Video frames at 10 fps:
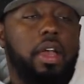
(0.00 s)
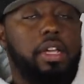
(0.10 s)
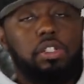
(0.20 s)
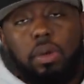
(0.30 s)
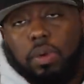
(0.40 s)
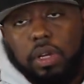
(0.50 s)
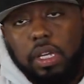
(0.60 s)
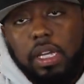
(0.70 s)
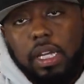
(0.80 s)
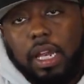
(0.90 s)
he's gonna
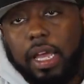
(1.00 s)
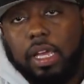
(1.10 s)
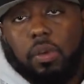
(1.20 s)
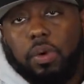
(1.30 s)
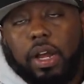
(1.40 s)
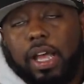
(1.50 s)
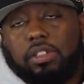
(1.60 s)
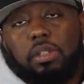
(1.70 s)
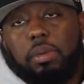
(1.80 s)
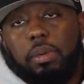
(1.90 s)
want like he'll want
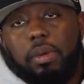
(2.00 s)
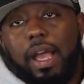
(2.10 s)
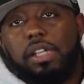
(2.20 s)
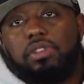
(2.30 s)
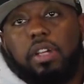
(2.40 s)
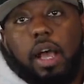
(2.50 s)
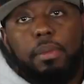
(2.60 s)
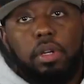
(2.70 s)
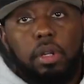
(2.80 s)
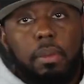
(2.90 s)
an
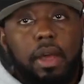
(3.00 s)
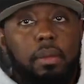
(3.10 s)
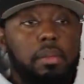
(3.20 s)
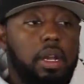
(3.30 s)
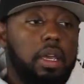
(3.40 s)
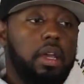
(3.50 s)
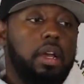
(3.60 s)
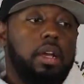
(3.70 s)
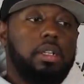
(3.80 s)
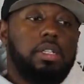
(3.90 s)
astronomical amount of money
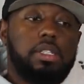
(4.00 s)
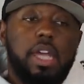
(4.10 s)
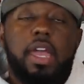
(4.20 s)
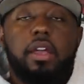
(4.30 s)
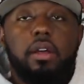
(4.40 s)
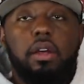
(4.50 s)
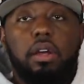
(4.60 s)
to take